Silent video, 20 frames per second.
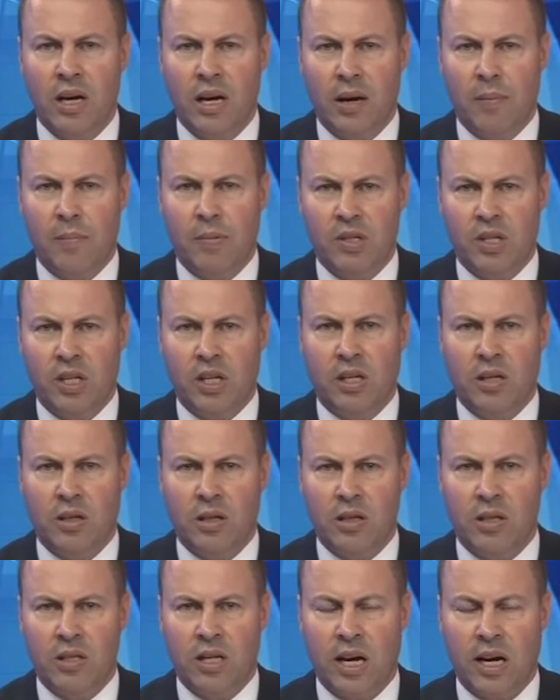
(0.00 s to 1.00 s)
in
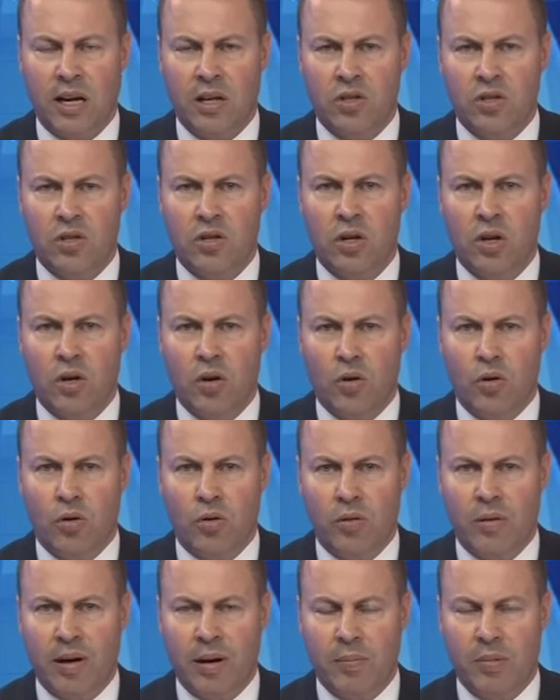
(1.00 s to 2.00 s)
particular towns or
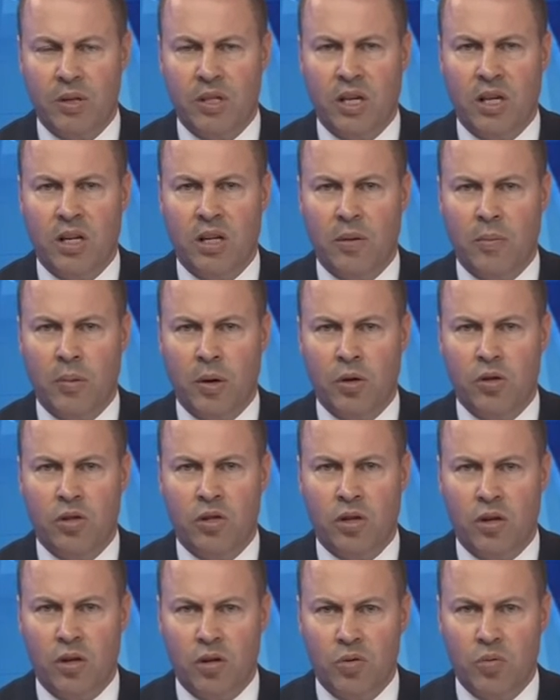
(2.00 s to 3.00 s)
around particular
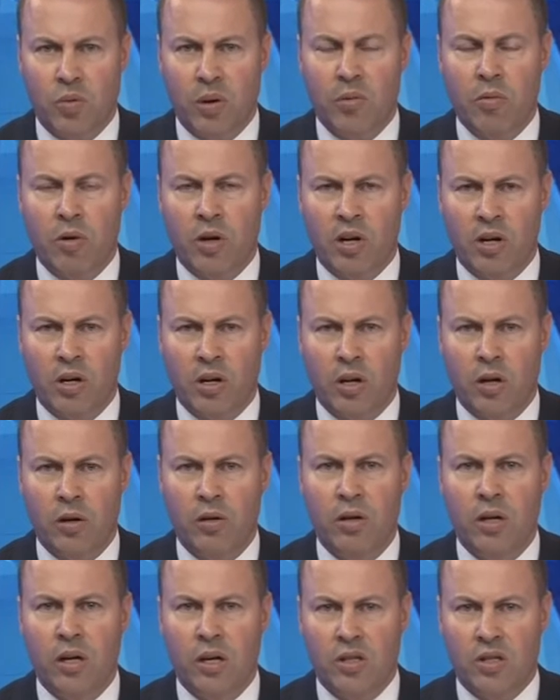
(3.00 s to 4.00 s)
postcodes, we want to
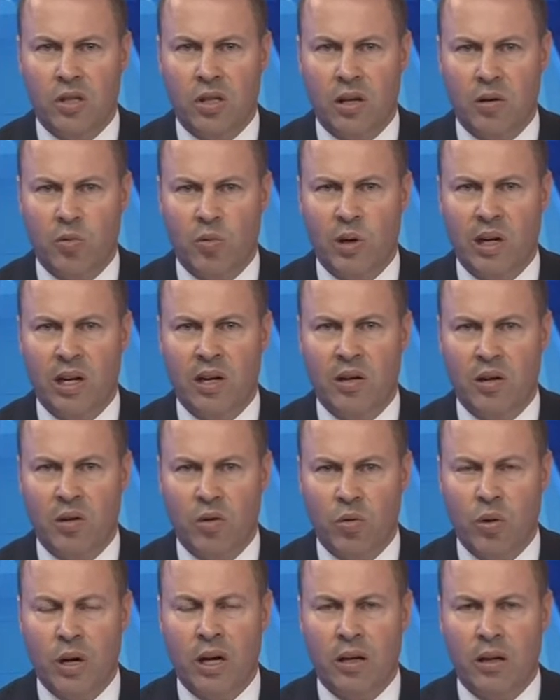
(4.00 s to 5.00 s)
know so that we can
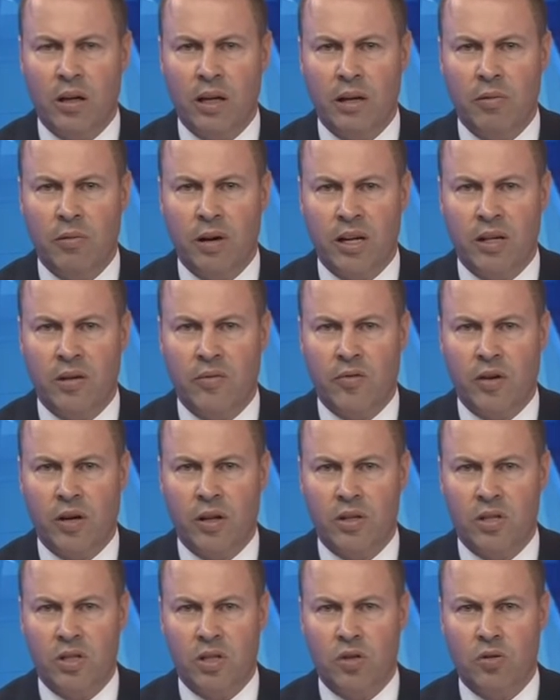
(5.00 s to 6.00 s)
quickly rectify
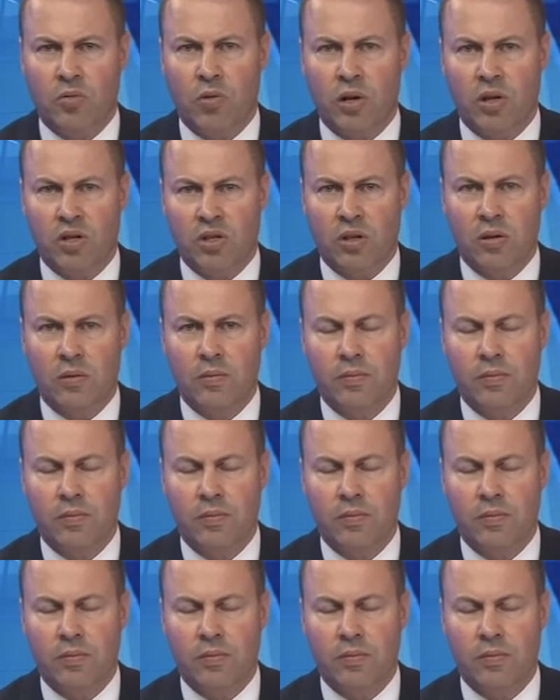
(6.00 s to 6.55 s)
the situation.